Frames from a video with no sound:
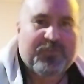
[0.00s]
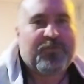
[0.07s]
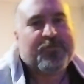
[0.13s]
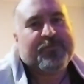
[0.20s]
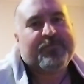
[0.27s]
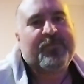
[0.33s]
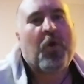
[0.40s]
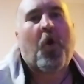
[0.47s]

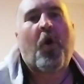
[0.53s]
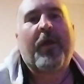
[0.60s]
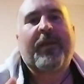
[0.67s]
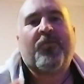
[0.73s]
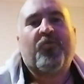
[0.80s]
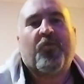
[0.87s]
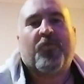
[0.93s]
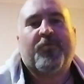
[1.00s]
to, I
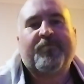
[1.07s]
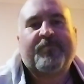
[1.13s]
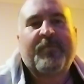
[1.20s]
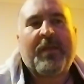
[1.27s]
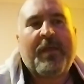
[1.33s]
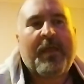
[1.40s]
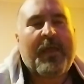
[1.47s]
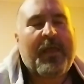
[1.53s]
can do.
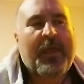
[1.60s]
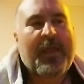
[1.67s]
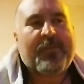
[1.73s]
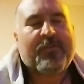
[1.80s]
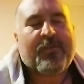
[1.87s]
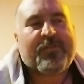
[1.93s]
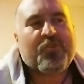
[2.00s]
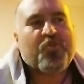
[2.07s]

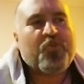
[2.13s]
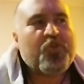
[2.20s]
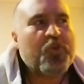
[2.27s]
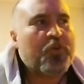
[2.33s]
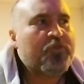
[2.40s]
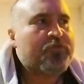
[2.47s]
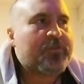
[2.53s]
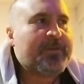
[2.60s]
And
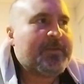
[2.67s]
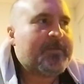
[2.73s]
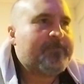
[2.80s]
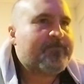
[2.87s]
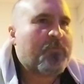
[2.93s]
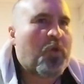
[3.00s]
usually,